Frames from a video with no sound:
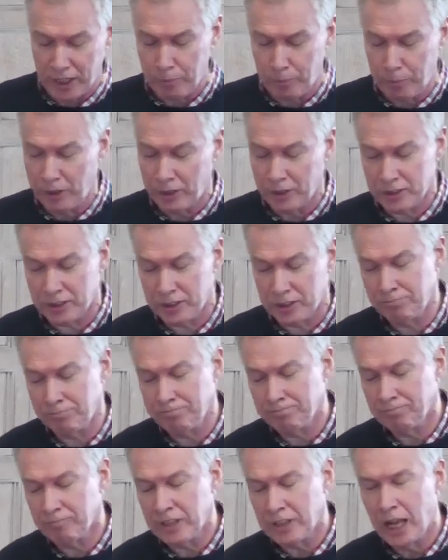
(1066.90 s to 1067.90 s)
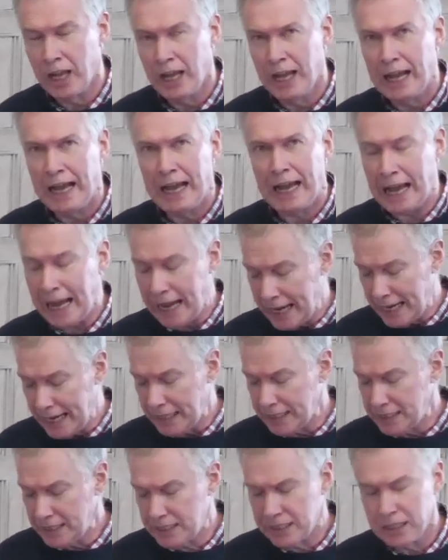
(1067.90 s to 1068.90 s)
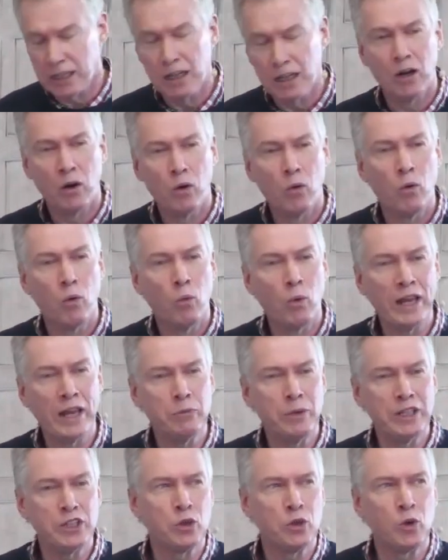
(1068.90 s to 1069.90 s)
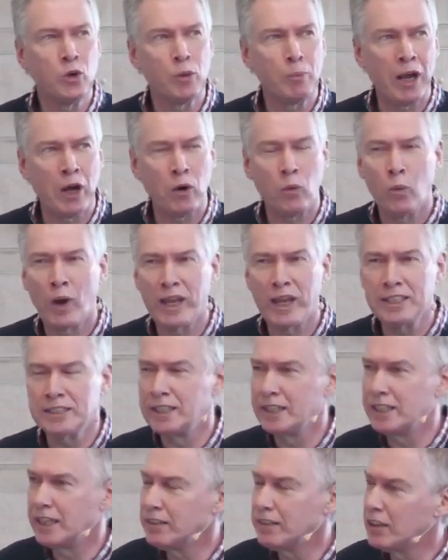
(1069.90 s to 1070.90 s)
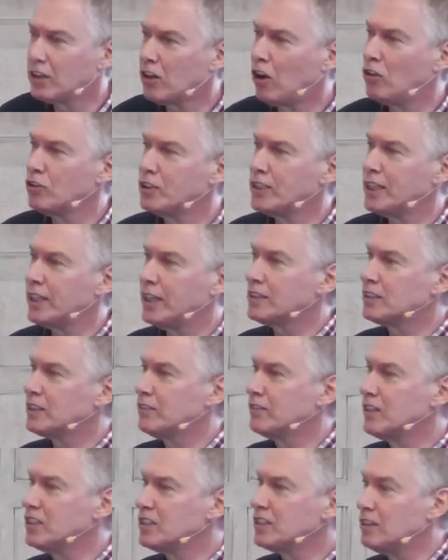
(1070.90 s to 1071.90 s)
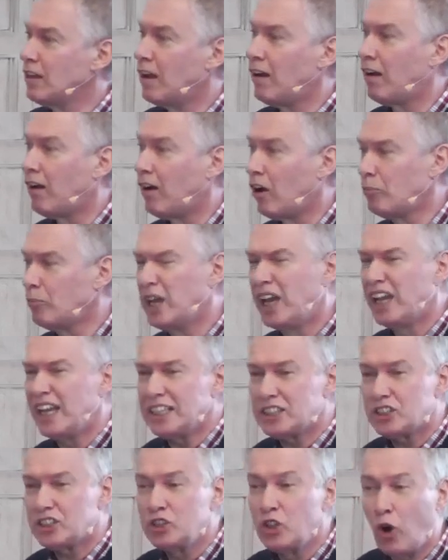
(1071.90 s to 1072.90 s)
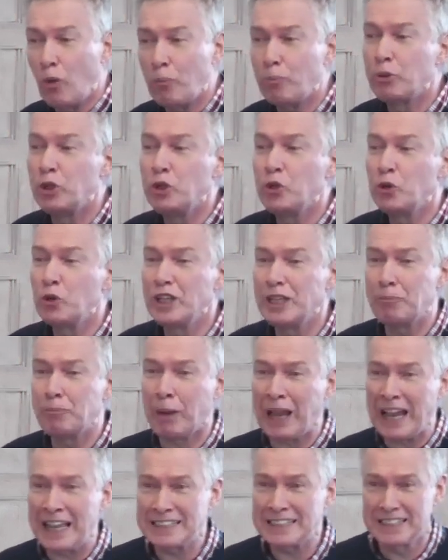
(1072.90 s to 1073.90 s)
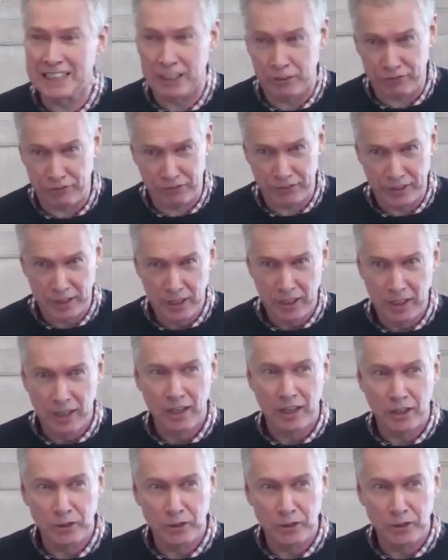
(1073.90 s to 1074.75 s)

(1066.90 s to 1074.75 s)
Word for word: of that person. And when we talk about waiting in the context of the psalm, it's not purely passive.